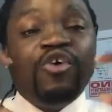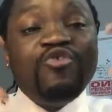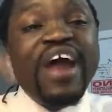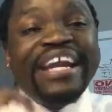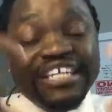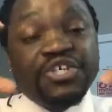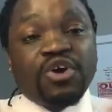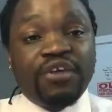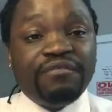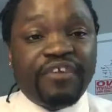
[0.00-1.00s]
uh, ready to
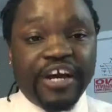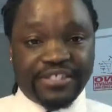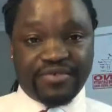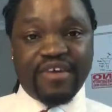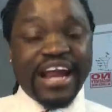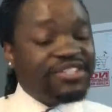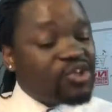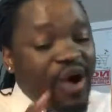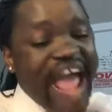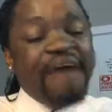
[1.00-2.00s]
convert? Right.
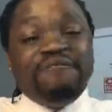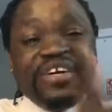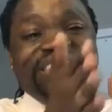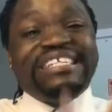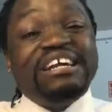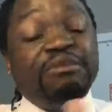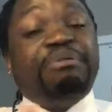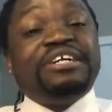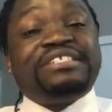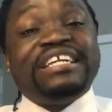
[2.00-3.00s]
So every single
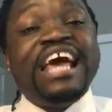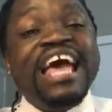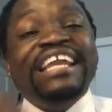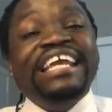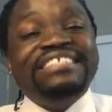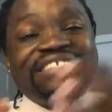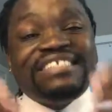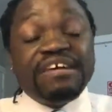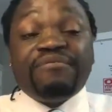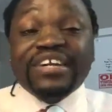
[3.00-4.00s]
person needs
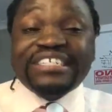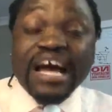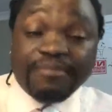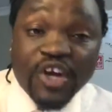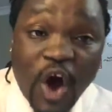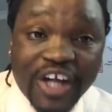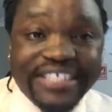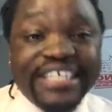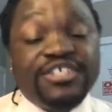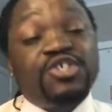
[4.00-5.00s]
different type of
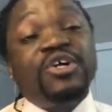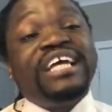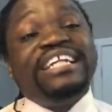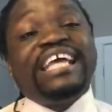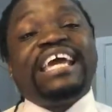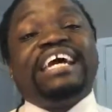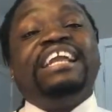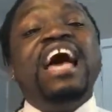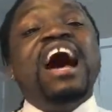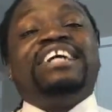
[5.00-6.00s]
content so that they
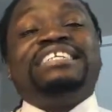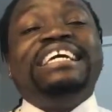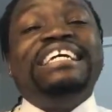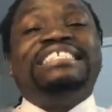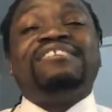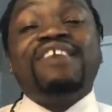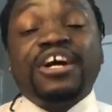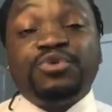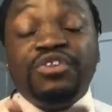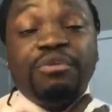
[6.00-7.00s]
can actually
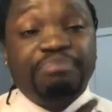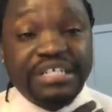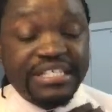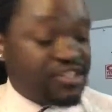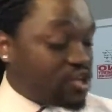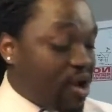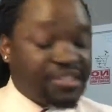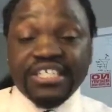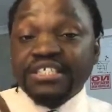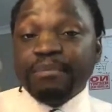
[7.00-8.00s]
interact with your business. So I
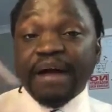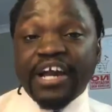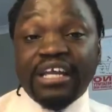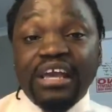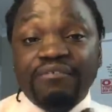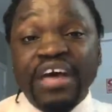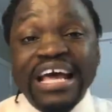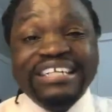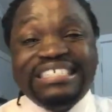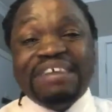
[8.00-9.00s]
was just about to give
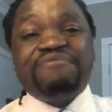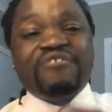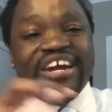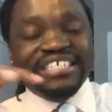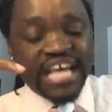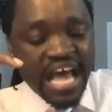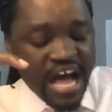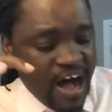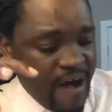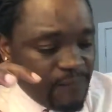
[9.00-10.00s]
different.
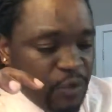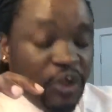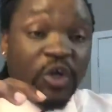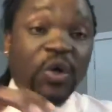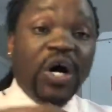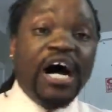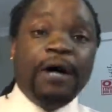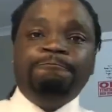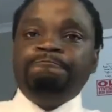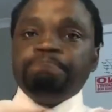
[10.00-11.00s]
Um, um, you know,
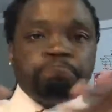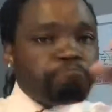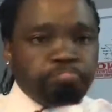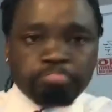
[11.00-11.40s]
um,